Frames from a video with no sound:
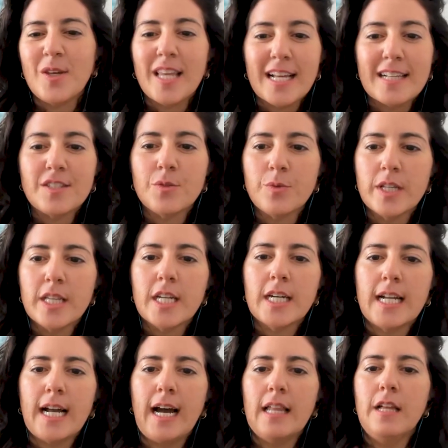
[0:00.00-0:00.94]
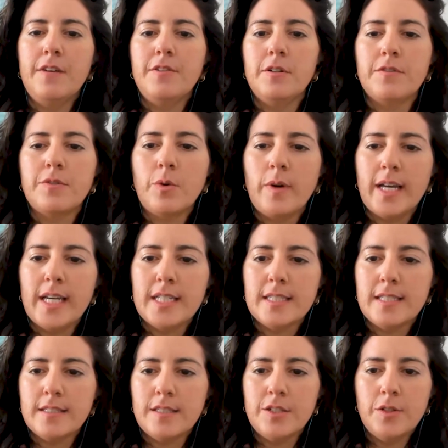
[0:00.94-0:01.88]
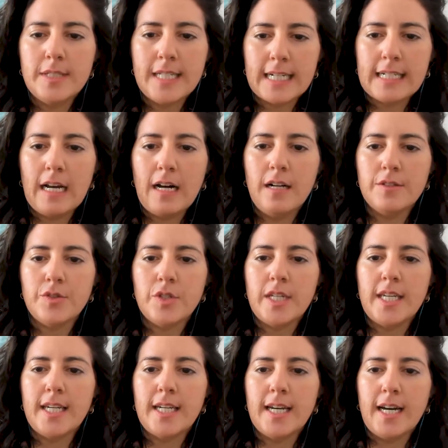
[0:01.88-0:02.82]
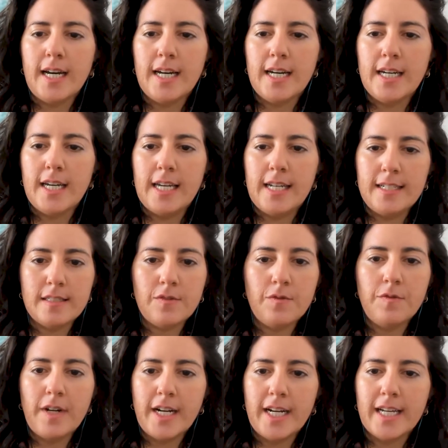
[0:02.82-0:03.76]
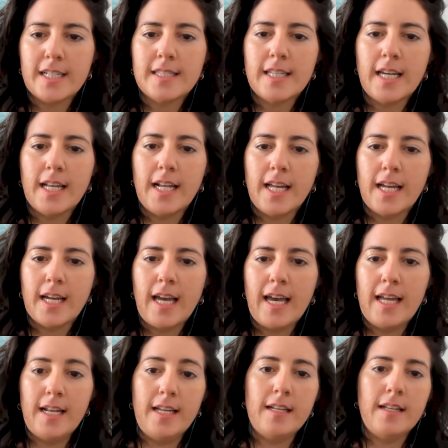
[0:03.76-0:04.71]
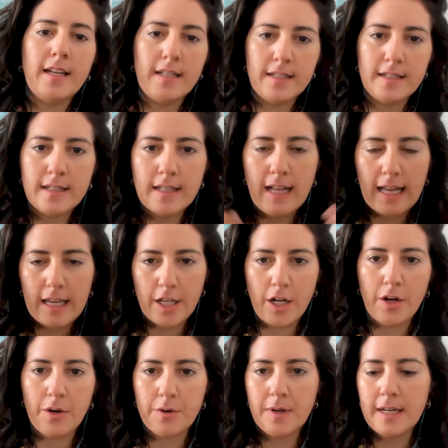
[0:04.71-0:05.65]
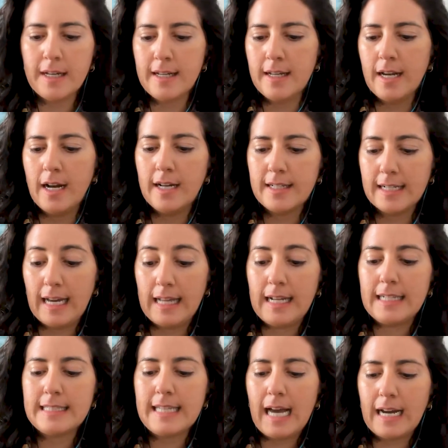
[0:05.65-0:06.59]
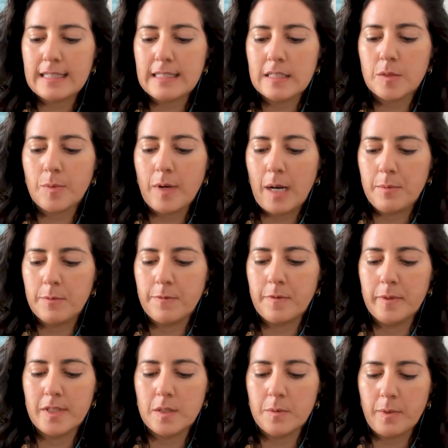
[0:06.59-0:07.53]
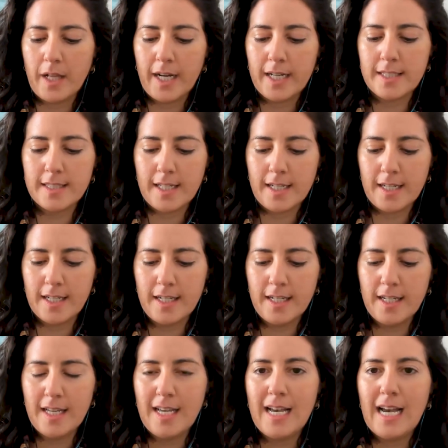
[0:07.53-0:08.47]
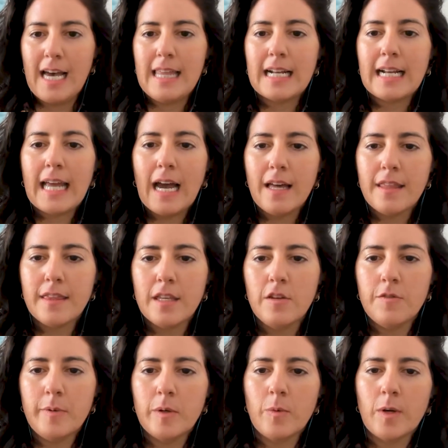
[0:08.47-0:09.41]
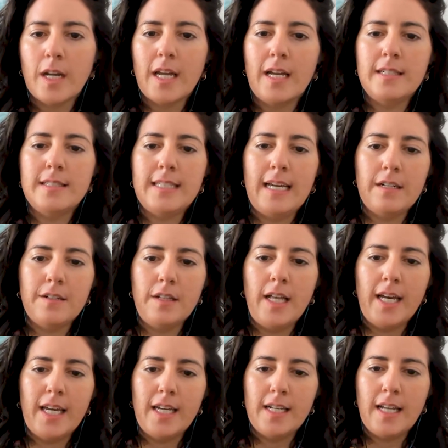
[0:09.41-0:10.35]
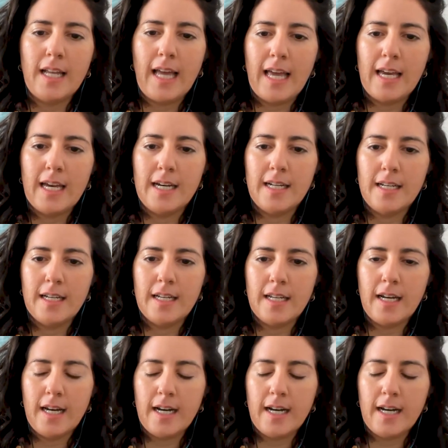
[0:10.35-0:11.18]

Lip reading: think that's a really good high level of Quaise. It's a new technology, and it's very exciting. And it again, attacks this problem from the supply side. And then Kathy, you've been working on Dandelion, and